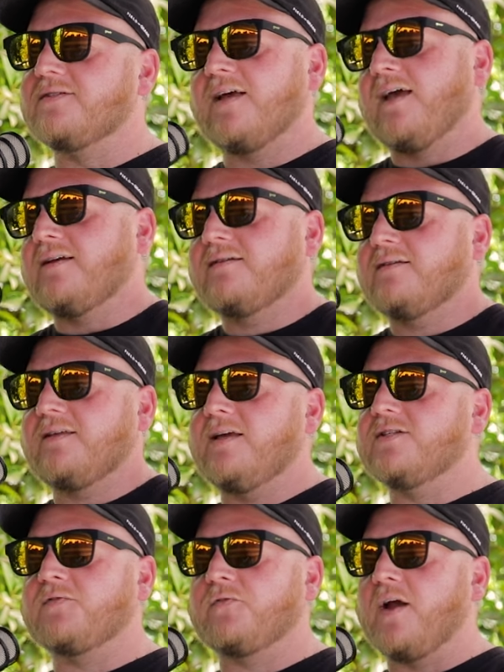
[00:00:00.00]
was like,
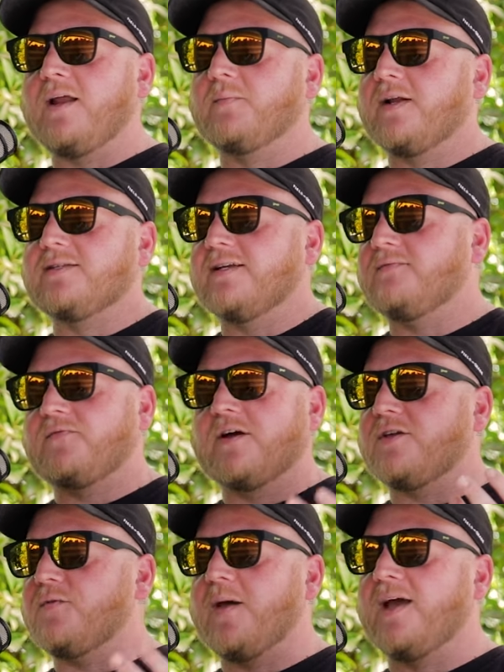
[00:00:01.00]
he's a friend, but I was like,
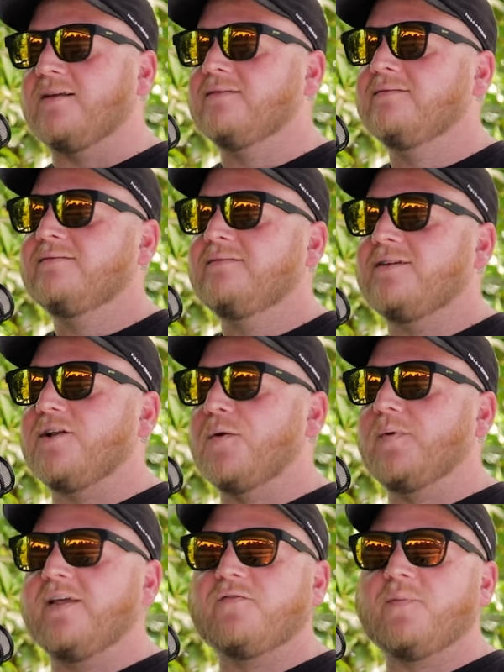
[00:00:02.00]
fuck you, man. Yeah. You
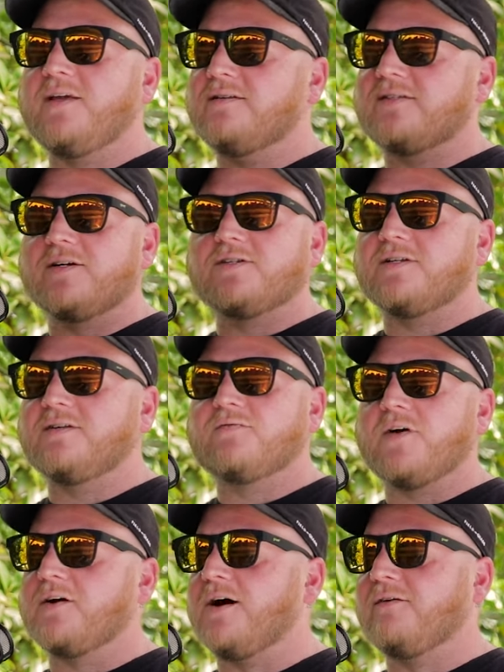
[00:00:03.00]
don't believe me? Seriously,
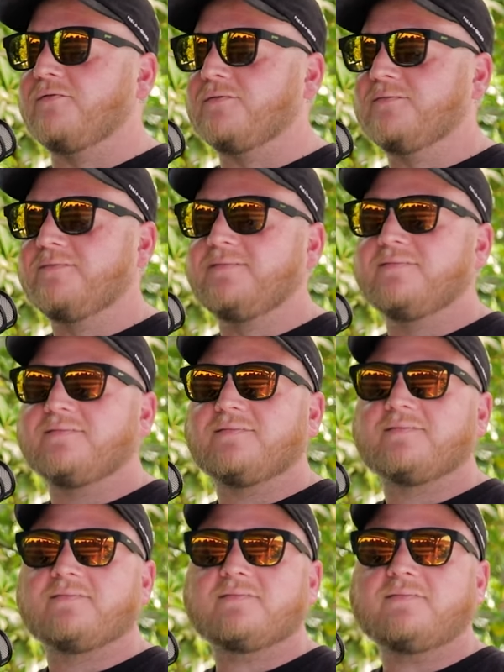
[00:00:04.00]
fuck off. Yeah.
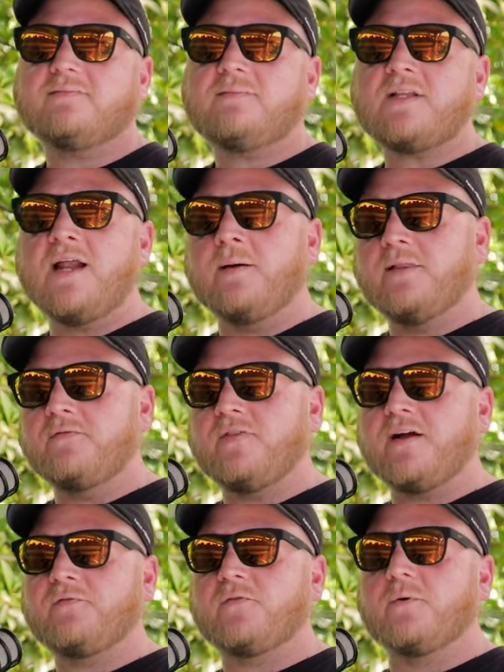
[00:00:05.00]
And I lived
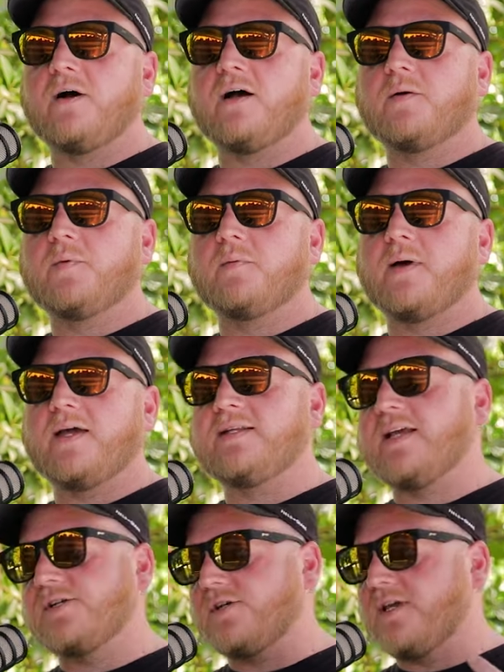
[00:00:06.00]
there for a while, but my
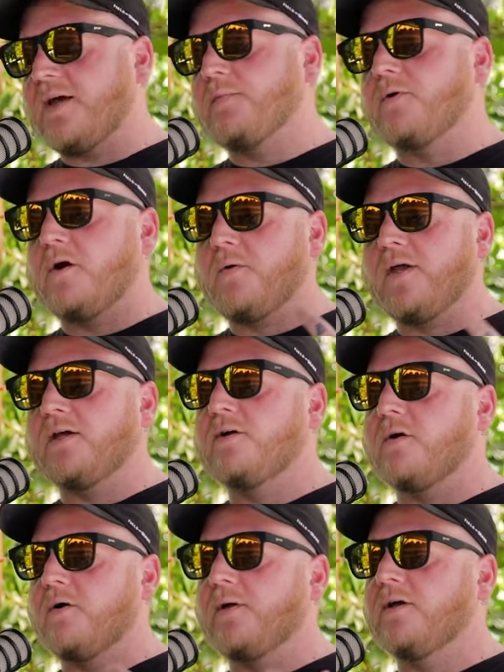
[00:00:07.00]
addiction kept growing and
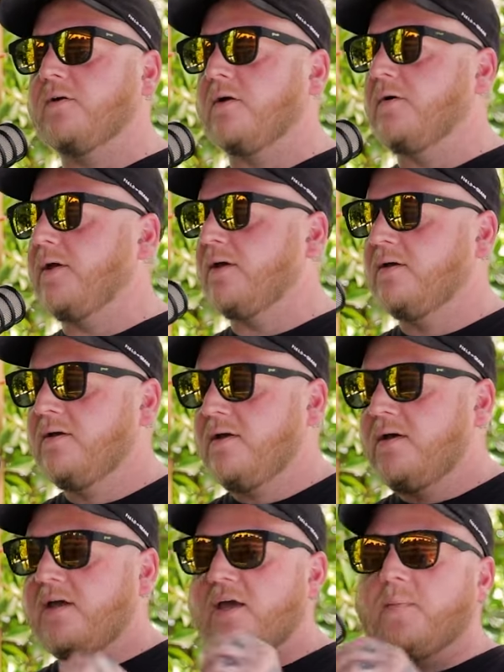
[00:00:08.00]
growing and growing.
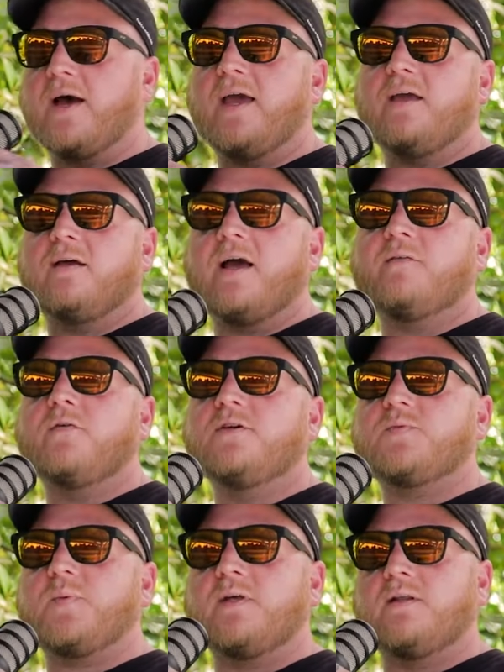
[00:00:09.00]
And my I've
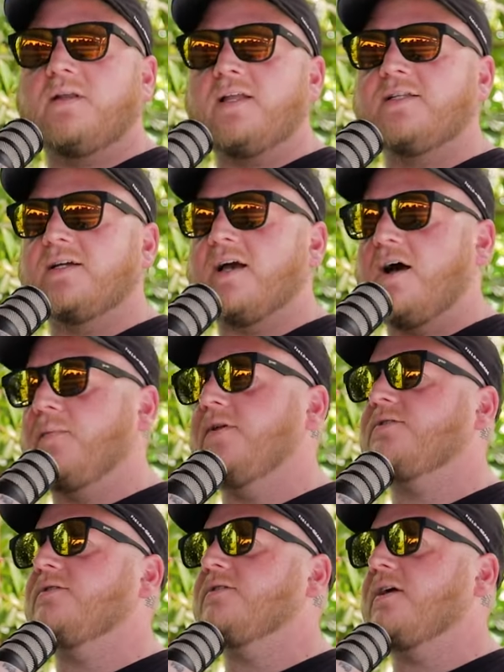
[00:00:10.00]
always been into
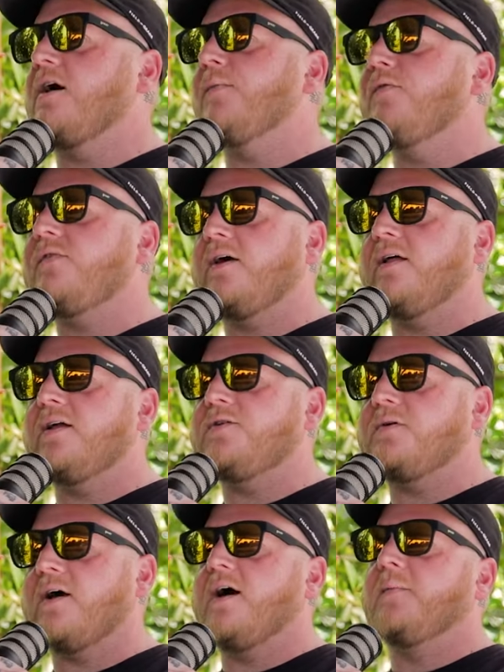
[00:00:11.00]
comedy, so I was like, I'll move to LA and
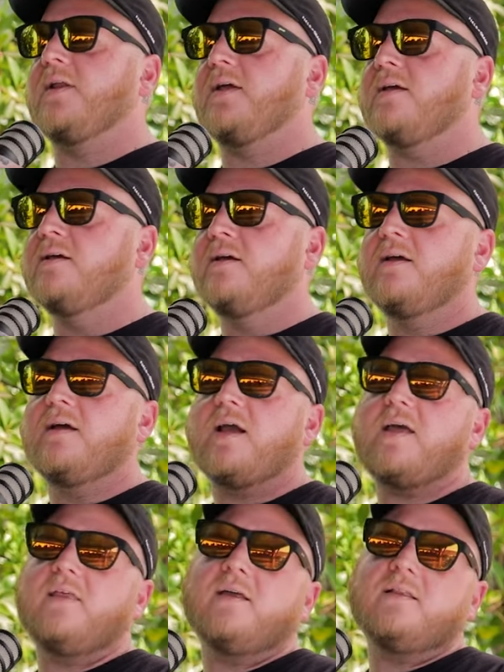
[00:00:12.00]
do comedy.
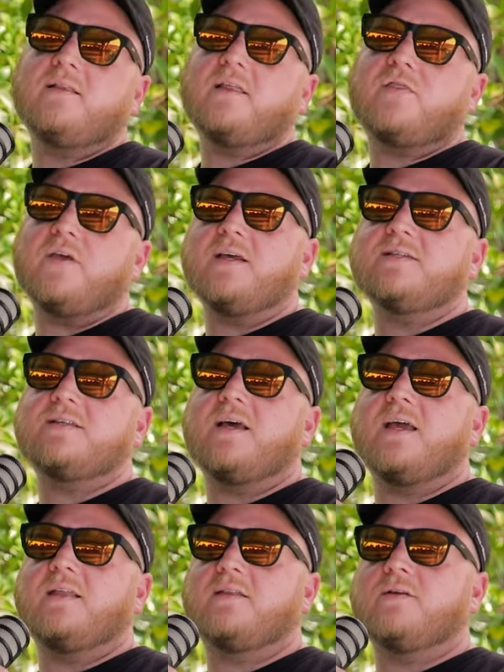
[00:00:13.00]
And then the thing is,
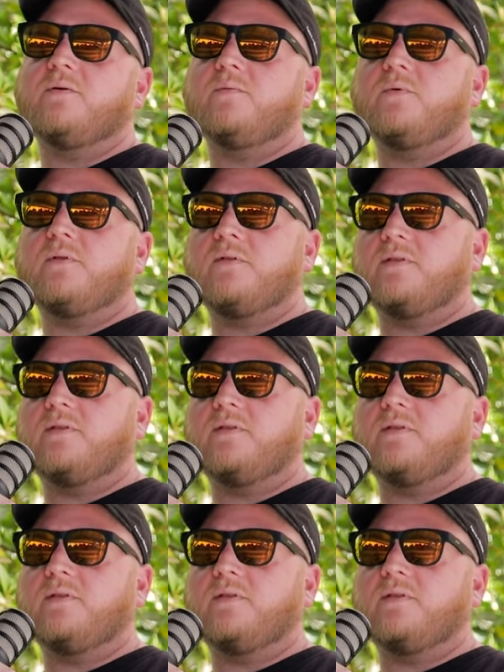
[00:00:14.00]
like, the,